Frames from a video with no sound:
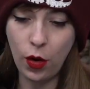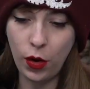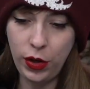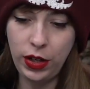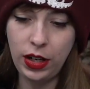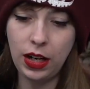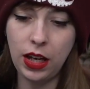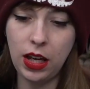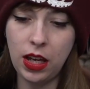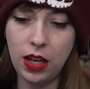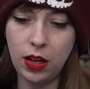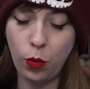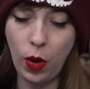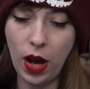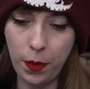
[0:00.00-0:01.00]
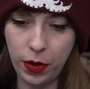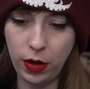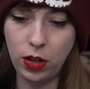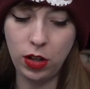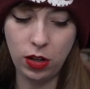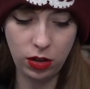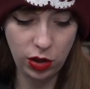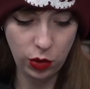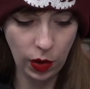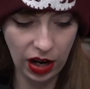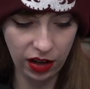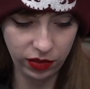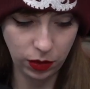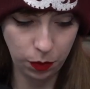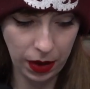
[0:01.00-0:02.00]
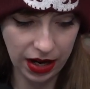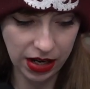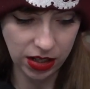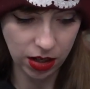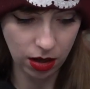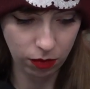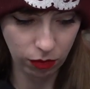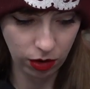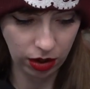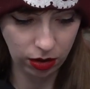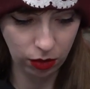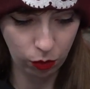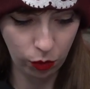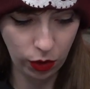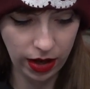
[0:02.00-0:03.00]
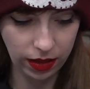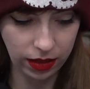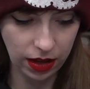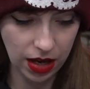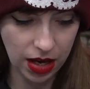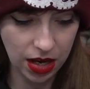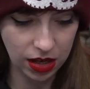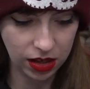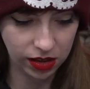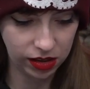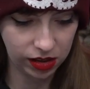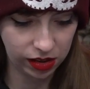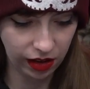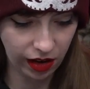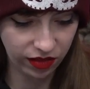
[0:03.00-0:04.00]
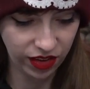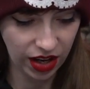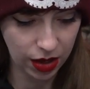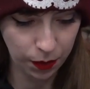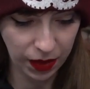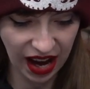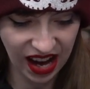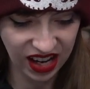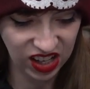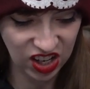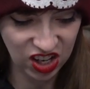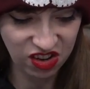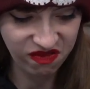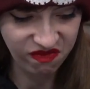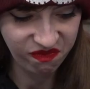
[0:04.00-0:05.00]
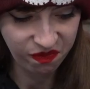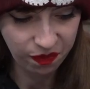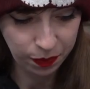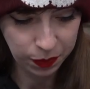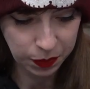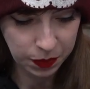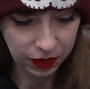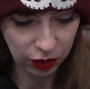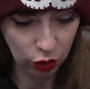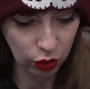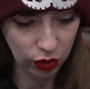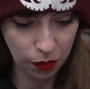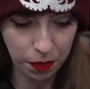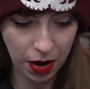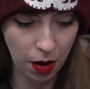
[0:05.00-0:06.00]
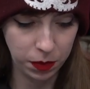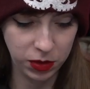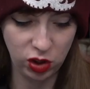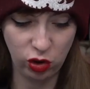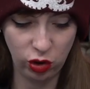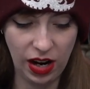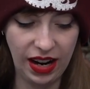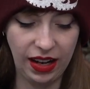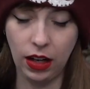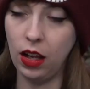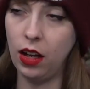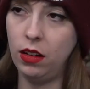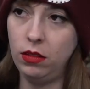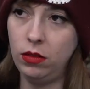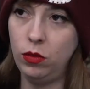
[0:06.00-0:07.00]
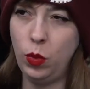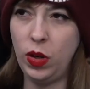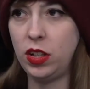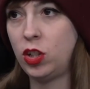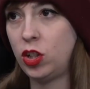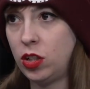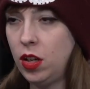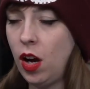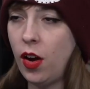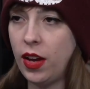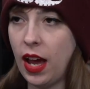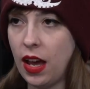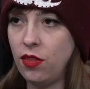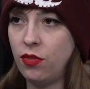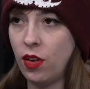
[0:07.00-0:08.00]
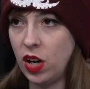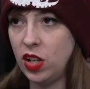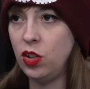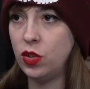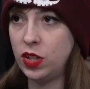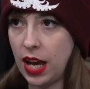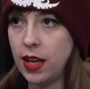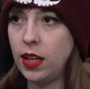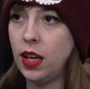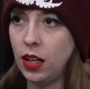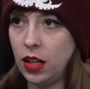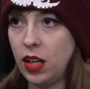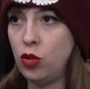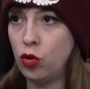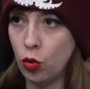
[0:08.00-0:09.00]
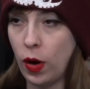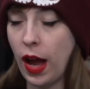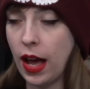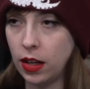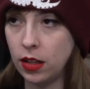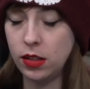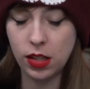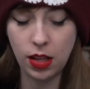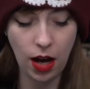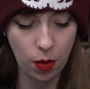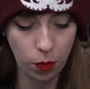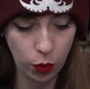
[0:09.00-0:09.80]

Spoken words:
only weapon you have to pay to upgrade them with is a venom cannon or the barbed strangler, which, okay, fine, you're taking literal cannons at that